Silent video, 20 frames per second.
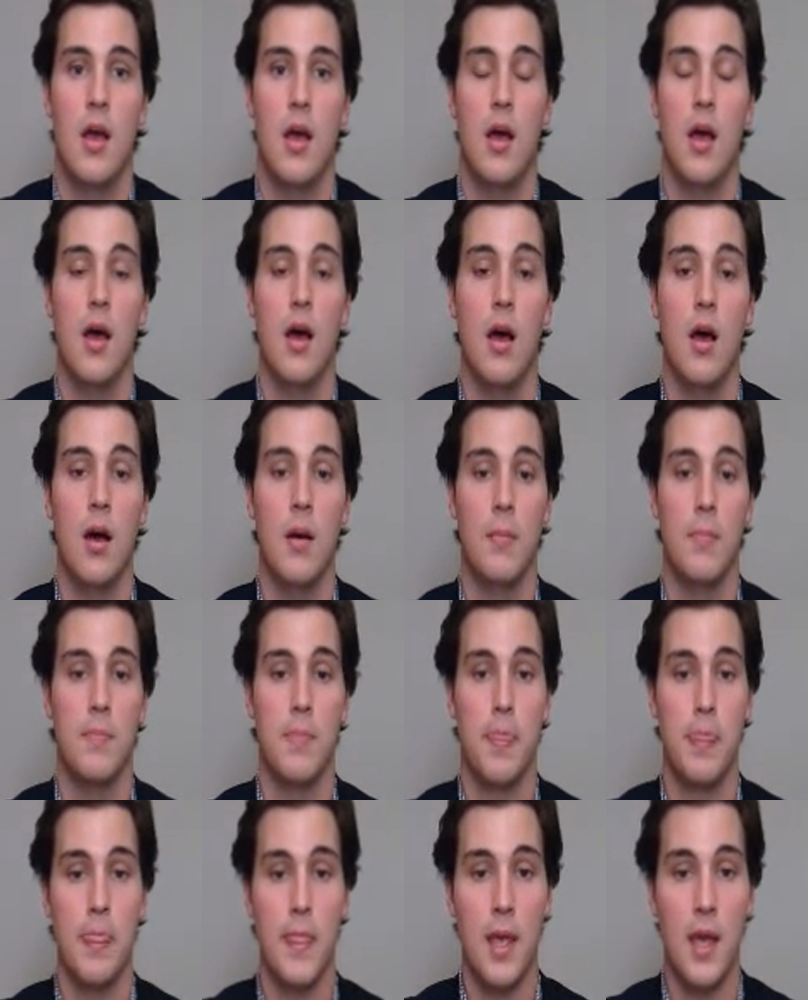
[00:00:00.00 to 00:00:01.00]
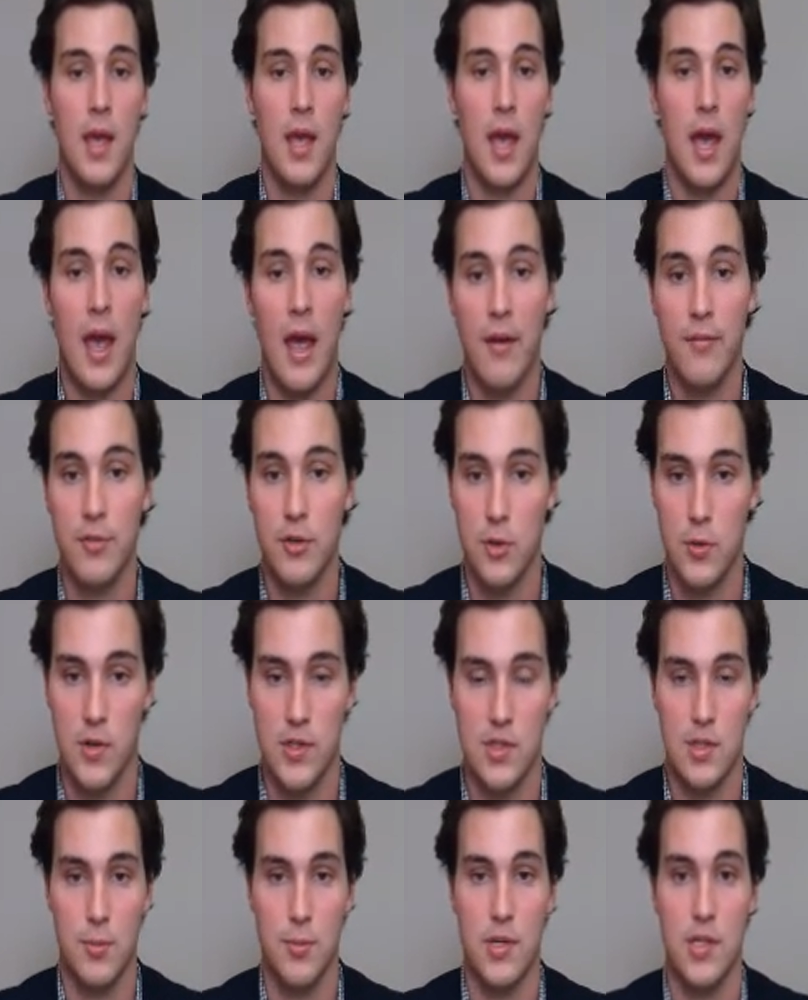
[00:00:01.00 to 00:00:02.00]
After doing
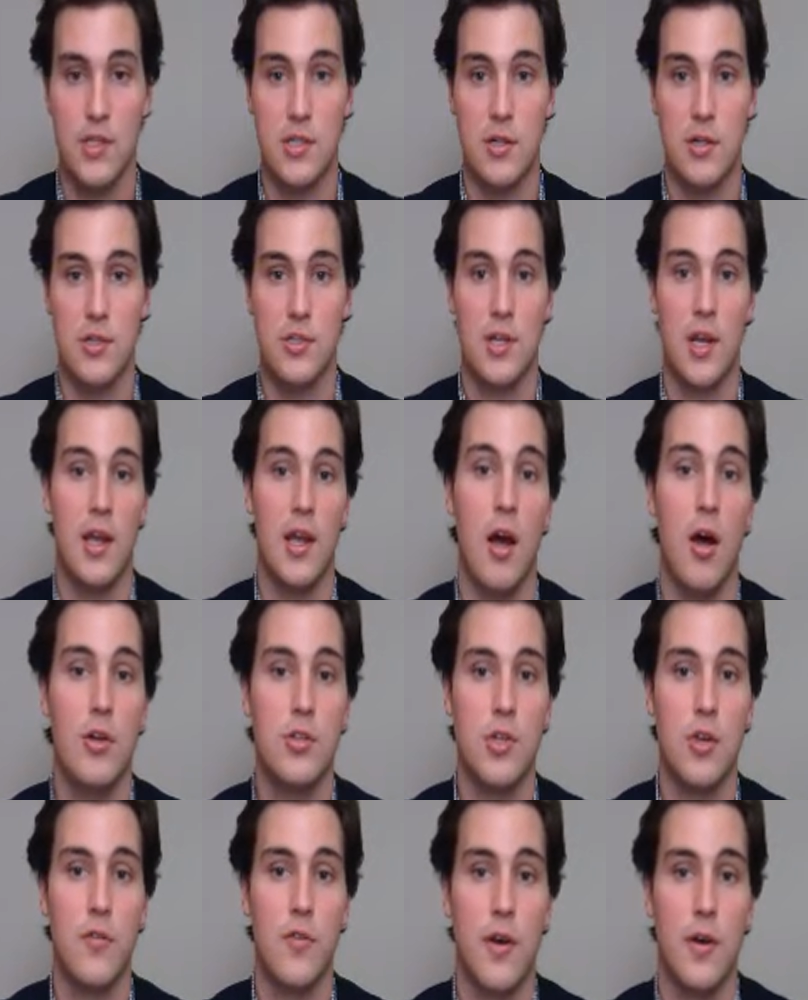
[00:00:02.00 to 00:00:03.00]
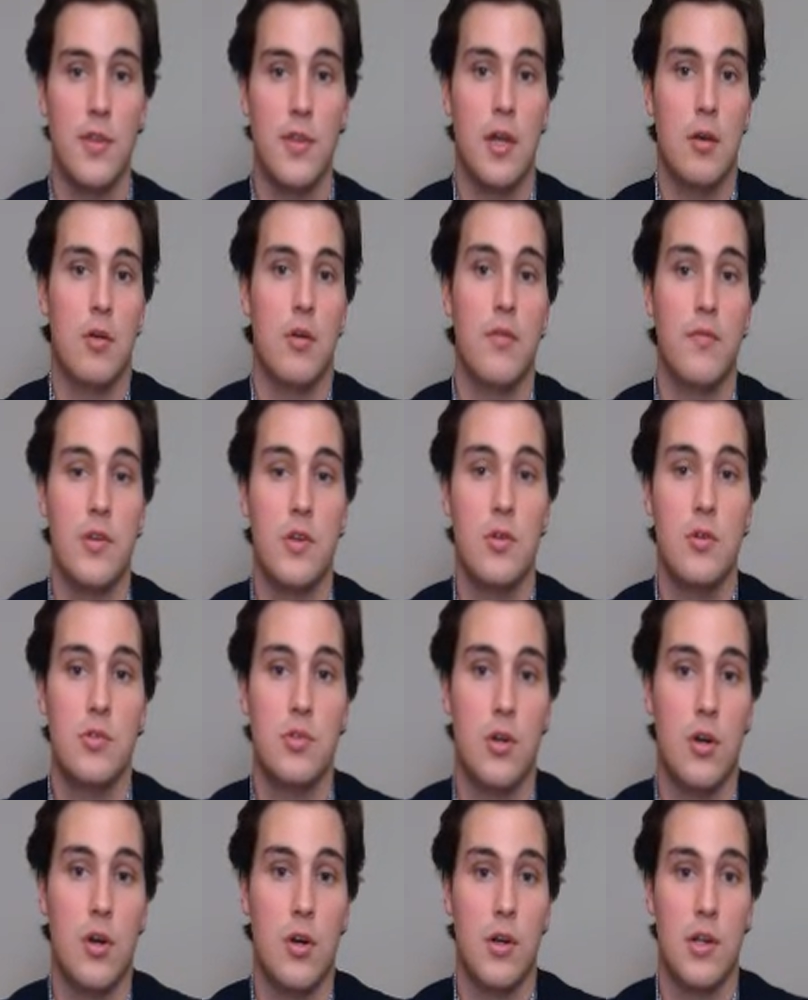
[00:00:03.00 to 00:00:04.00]
some research, I also found that reviews
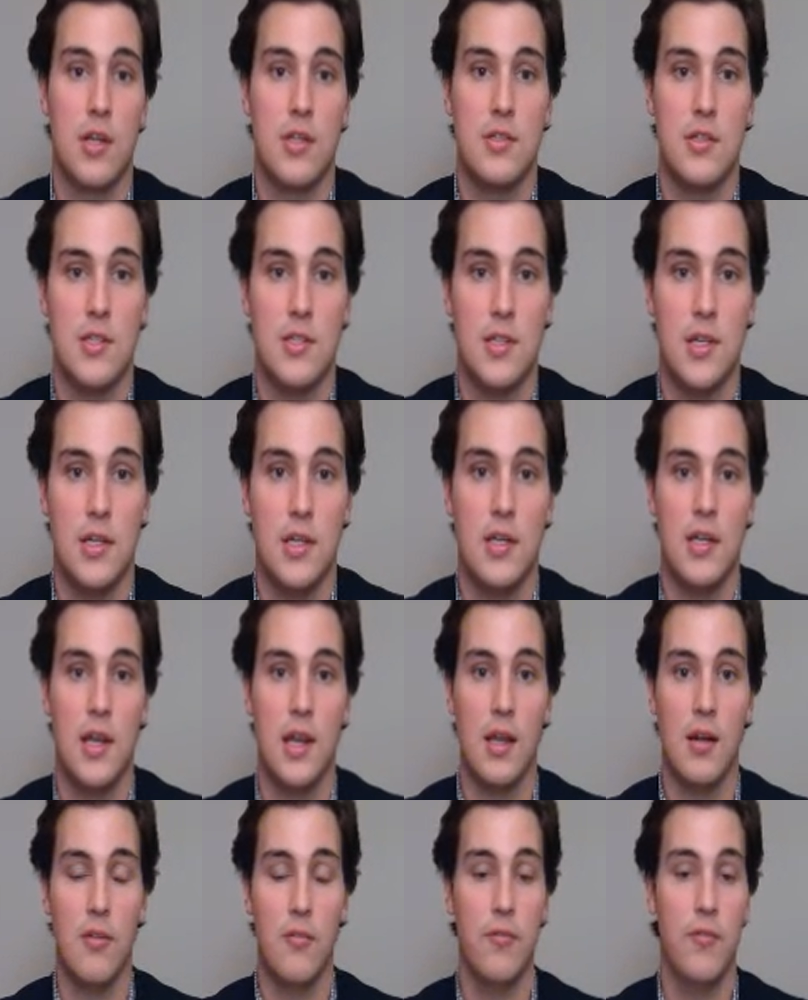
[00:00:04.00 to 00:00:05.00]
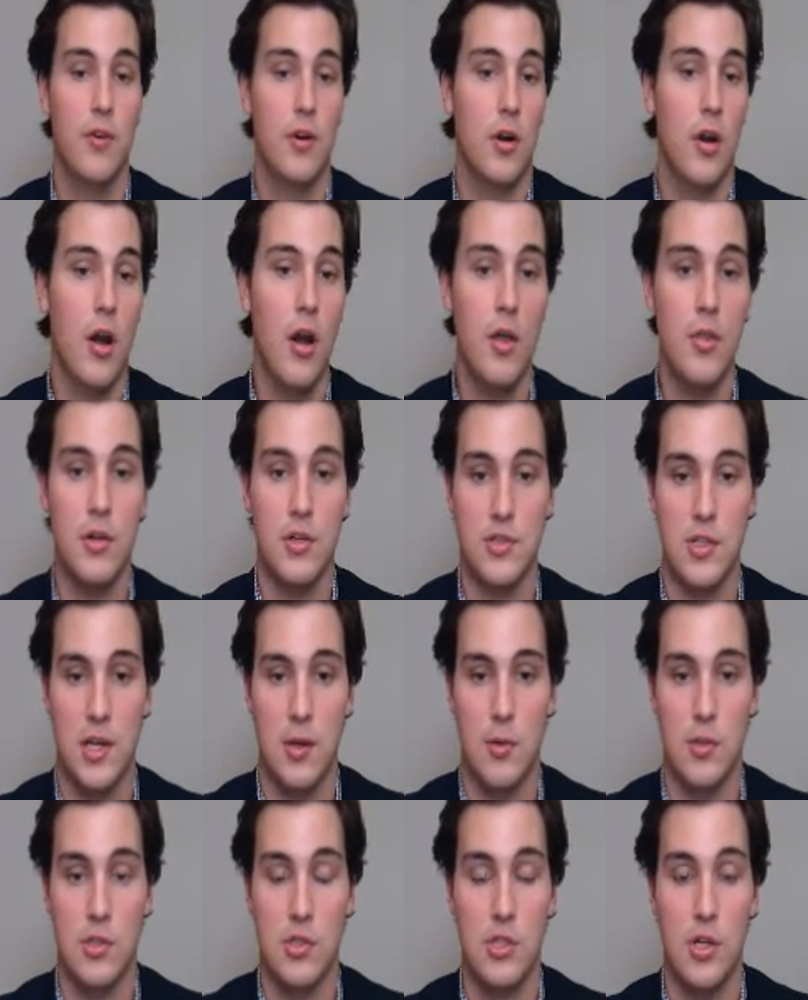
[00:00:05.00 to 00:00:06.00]
are consistently negative for other
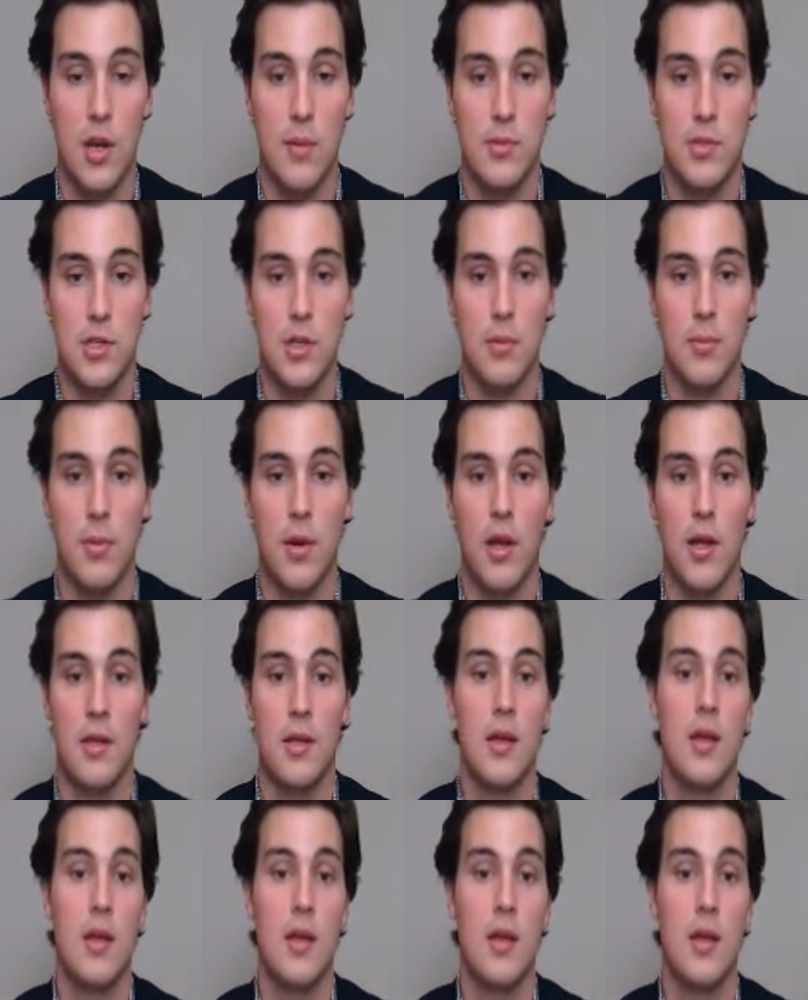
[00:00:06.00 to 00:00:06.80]
sandwich shops nearby.